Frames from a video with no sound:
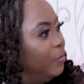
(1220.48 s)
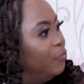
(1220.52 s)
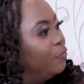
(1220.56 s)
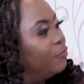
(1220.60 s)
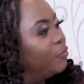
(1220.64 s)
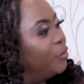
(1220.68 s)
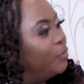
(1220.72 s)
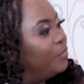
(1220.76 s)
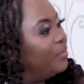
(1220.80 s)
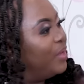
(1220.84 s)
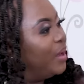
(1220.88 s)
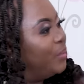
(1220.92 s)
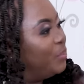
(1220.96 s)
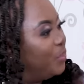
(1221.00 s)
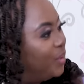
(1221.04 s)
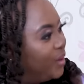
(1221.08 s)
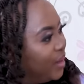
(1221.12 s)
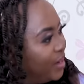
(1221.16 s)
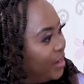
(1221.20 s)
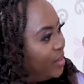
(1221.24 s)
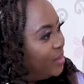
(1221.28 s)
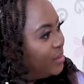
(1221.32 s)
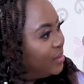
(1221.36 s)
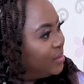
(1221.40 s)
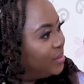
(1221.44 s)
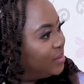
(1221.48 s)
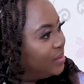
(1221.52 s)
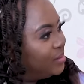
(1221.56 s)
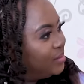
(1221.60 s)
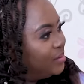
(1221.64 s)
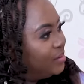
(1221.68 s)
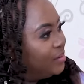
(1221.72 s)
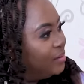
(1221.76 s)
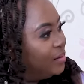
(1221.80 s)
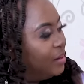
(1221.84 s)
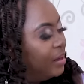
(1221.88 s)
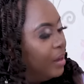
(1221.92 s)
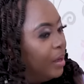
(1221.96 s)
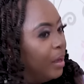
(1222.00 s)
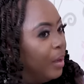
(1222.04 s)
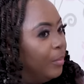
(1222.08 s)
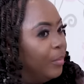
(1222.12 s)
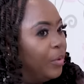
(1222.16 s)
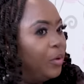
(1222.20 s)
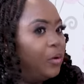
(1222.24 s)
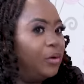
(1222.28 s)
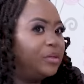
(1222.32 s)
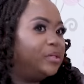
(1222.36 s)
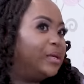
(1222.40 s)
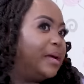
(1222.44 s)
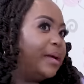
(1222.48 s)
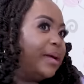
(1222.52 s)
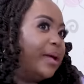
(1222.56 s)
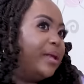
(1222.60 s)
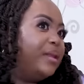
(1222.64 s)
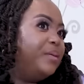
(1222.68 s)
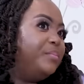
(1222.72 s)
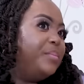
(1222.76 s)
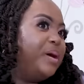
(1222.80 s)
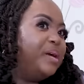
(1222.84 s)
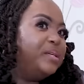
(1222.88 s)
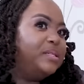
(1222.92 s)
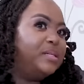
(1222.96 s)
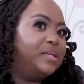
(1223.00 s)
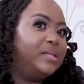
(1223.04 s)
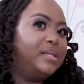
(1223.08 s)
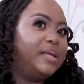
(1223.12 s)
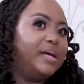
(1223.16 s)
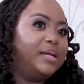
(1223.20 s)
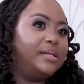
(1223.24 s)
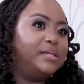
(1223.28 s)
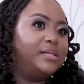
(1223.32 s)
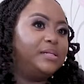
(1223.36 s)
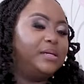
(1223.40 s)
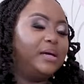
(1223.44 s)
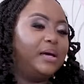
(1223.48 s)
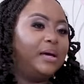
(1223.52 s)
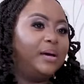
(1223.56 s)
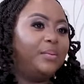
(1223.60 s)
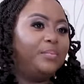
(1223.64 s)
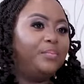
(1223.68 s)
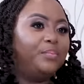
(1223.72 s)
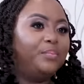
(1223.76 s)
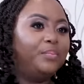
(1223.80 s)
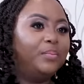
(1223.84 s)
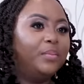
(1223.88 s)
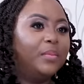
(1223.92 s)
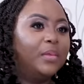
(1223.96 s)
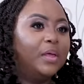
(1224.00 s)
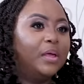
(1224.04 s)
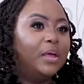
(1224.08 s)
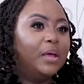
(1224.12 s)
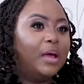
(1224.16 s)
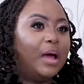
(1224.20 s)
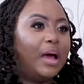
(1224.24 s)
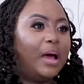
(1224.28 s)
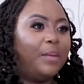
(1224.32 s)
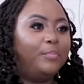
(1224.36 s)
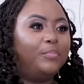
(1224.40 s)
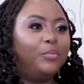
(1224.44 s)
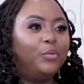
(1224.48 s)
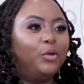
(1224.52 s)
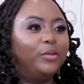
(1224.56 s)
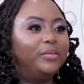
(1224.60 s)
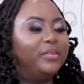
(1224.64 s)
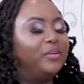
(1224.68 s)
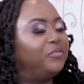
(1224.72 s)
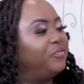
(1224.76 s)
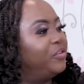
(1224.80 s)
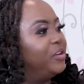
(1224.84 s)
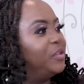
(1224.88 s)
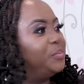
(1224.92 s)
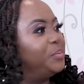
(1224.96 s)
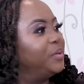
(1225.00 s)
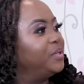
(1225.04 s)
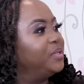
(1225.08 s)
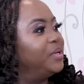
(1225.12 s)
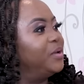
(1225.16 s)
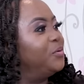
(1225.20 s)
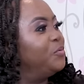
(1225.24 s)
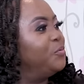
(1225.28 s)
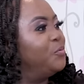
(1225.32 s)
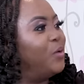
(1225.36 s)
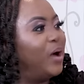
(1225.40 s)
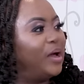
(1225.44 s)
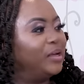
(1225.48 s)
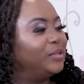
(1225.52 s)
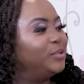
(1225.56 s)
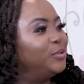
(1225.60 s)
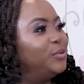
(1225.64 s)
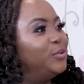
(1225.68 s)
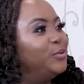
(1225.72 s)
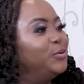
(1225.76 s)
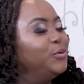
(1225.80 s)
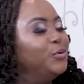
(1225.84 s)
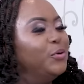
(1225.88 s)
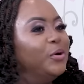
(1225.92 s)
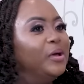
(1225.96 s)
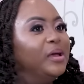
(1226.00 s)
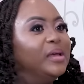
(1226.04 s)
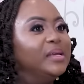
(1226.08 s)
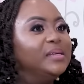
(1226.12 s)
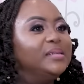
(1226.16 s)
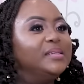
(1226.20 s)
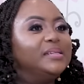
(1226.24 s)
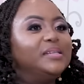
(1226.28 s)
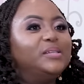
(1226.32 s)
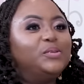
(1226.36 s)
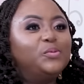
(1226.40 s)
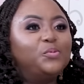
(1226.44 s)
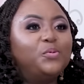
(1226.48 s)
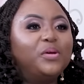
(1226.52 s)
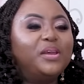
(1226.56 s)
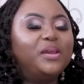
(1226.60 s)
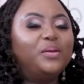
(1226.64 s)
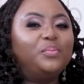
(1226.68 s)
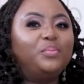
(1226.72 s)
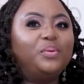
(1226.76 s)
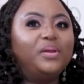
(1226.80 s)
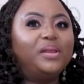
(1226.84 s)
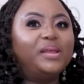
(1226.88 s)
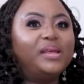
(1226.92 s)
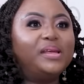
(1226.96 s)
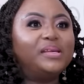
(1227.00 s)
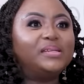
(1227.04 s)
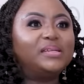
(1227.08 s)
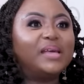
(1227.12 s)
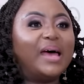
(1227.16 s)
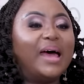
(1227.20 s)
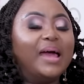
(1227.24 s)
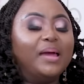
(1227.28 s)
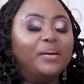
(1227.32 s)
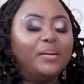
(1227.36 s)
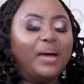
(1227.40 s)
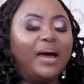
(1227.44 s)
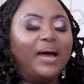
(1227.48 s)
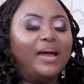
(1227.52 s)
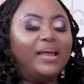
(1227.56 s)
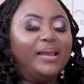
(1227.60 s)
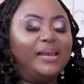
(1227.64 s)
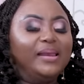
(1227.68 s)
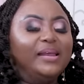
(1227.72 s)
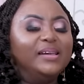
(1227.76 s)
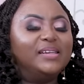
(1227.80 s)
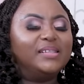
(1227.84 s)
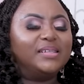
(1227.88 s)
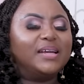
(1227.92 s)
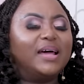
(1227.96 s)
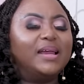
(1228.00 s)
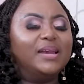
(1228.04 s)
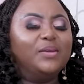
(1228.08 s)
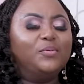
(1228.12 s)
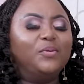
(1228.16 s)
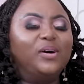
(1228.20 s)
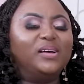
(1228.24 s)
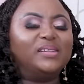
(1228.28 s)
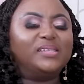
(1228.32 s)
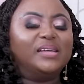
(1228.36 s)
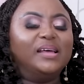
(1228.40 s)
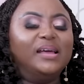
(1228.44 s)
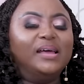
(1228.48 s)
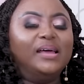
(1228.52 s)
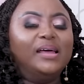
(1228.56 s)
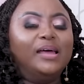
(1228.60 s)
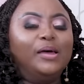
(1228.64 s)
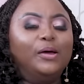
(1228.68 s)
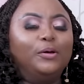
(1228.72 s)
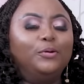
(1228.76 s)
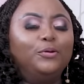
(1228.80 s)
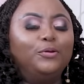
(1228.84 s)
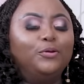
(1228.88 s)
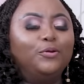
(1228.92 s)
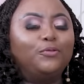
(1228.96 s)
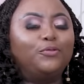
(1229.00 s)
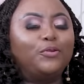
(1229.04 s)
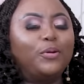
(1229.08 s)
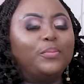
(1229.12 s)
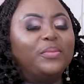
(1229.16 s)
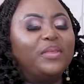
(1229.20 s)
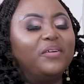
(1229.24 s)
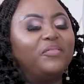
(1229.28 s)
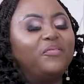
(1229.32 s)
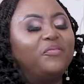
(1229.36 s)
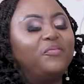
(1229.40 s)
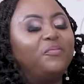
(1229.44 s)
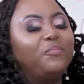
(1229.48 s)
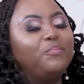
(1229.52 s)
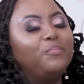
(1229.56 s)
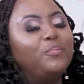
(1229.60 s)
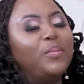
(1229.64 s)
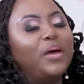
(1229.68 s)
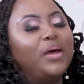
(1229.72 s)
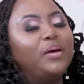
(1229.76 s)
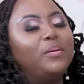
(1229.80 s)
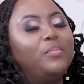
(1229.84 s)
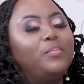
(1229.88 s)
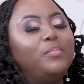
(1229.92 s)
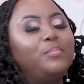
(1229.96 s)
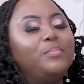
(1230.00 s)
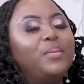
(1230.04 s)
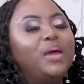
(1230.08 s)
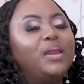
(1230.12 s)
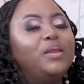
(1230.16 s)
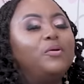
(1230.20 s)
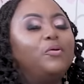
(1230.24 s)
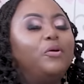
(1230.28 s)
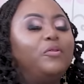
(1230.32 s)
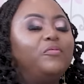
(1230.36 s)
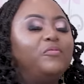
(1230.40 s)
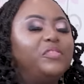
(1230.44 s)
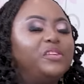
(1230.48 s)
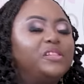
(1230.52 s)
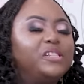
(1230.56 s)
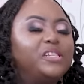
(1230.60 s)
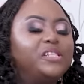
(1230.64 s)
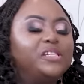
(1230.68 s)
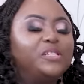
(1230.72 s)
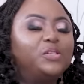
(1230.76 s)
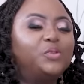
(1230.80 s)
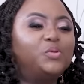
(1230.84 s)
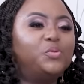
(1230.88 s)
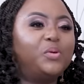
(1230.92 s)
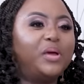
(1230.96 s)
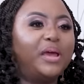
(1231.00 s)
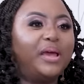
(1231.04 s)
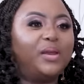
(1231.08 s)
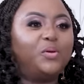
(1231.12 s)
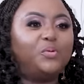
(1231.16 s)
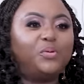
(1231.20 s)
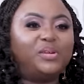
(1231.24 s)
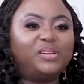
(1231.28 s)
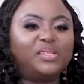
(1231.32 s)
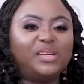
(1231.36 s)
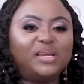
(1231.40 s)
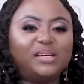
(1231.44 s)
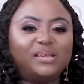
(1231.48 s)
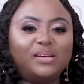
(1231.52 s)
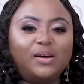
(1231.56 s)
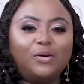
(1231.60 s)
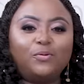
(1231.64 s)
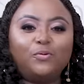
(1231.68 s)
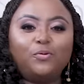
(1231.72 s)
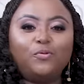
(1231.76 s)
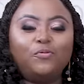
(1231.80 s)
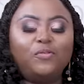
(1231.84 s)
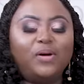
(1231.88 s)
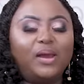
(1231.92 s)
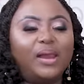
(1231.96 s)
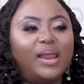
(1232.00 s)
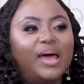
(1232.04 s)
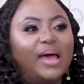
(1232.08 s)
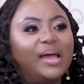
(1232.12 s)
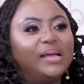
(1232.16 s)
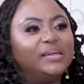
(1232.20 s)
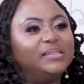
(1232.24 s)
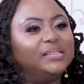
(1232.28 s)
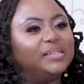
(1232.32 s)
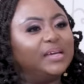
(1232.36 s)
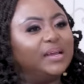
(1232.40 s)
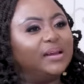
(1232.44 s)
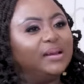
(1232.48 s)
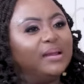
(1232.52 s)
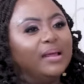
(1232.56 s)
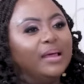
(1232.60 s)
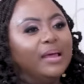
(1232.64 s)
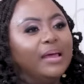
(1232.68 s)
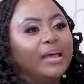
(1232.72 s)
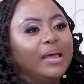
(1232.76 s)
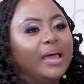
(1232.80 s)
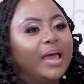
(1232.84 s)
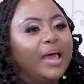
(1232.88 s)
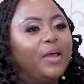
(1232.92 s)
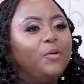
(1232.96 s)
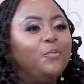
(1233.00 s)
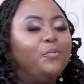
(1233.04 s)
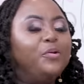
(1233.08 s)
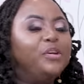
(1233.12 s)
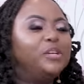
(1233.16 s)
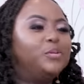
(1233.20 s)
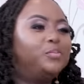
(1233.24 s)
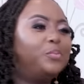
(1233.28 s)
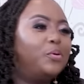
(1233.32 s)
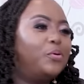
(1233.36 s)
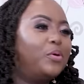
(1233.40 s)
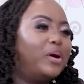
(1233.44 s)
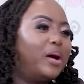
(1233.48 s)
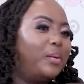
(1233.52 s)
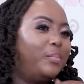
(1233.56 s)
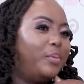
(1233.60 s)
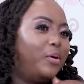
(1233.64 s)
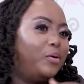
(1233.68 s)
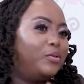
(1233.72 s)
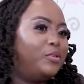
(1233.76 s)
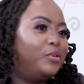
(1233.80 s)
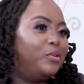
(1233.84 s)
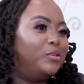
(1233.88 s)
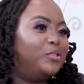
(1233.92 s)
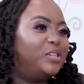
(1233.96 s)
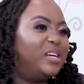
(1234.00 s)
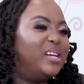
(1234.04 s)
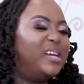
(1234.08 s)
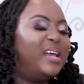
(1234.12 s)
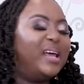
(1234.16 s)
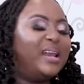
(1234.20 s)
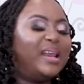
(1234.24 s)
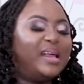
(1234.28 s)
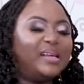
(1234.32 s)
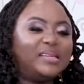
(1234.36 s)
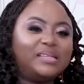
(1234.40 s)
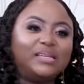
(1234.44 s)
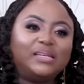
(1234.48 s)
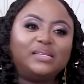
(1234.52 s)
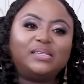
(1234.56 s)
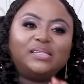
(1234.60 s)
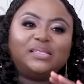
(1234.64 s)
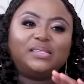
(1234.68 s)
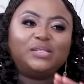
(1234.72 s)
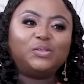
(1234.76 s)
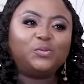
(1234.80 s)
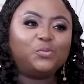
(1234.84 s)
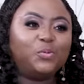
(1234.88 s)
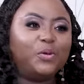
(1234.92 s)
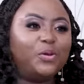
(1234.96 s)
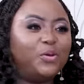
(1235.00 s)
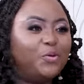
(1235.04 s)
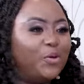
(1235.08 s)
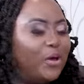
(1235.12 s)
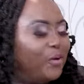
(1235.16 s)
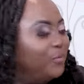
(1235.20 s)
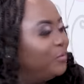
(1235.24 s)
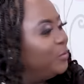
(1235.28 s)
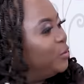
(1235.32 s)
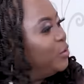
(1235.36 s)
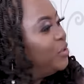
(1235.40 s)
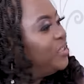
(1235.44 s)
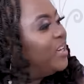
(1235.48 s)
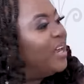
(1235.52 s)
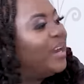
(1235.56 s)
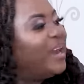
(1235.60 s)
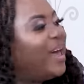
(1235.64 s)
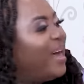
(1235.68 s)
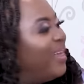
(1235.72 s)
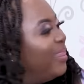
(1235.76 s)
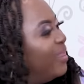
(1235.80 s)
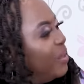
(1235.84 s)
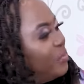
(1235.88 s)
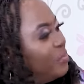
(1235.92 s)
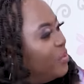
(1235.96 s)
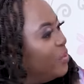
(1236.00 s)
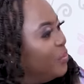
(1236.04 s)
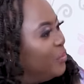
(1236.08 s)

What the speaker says: from that place. Because I can imagine that I'm not the first person who asked you, Sis Winnie, please. I literally was, you know, from the many conversations we had, we sat down over lunch and we spoke about your journey. And I said, Sis Winnie, you have to tell other